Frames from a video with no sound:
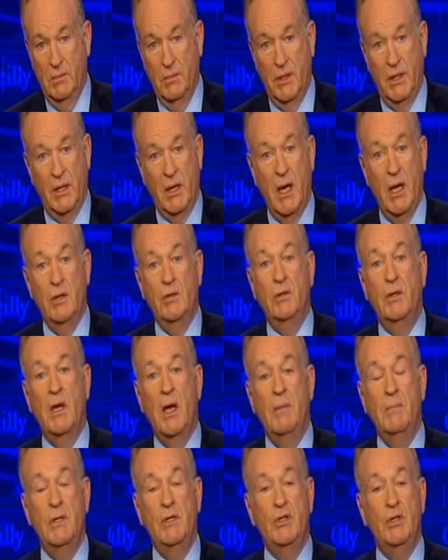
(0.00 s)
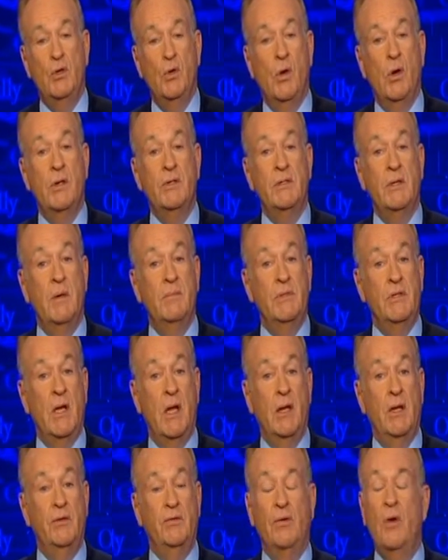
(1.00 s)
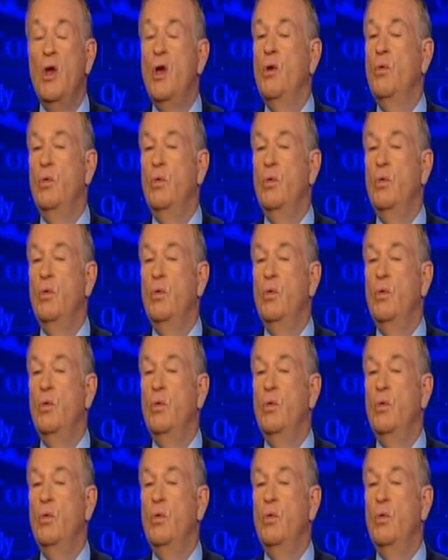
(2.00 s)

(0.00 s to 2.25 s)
But again, you can be sure some zealots